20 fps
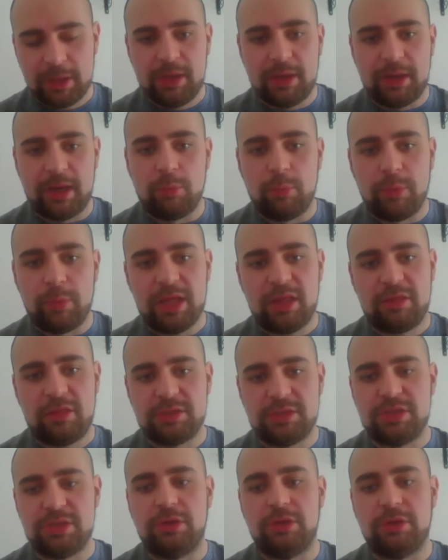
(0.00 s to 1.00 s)
And we
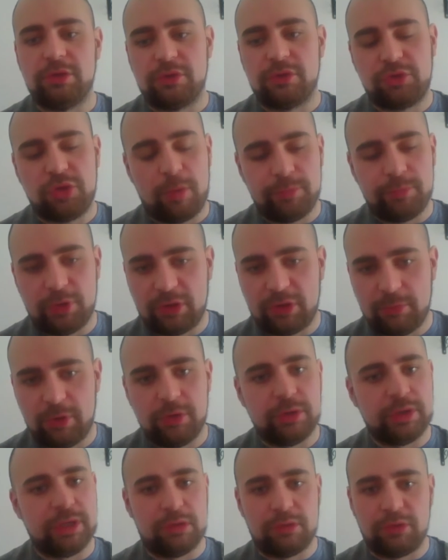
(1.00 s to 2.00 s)
said to you, look, stop the
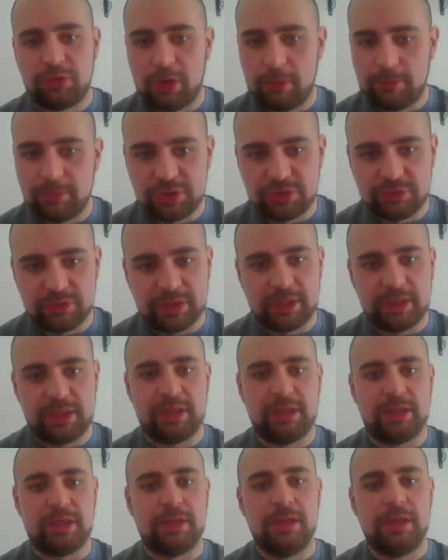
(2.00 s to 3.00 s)
smoking, stop the
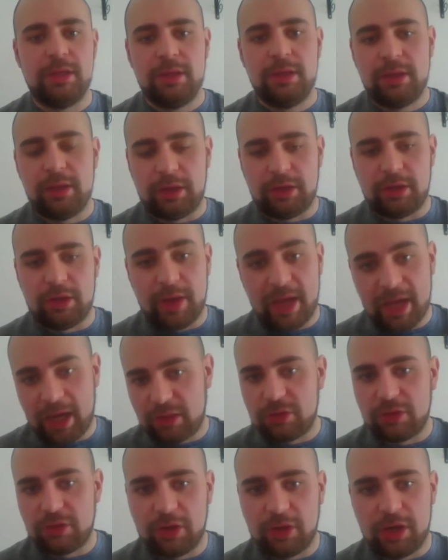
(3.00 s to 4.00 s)
drinking, you know,
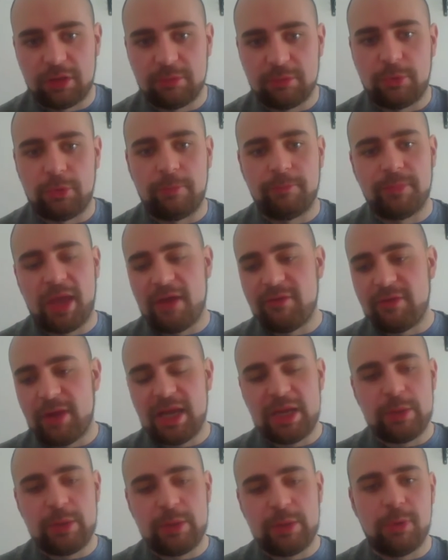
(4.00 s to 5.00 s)
exercise more.
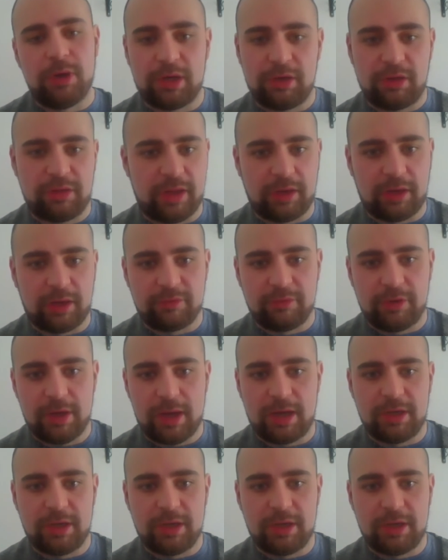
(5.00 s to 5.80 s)
Anyone could say that, right?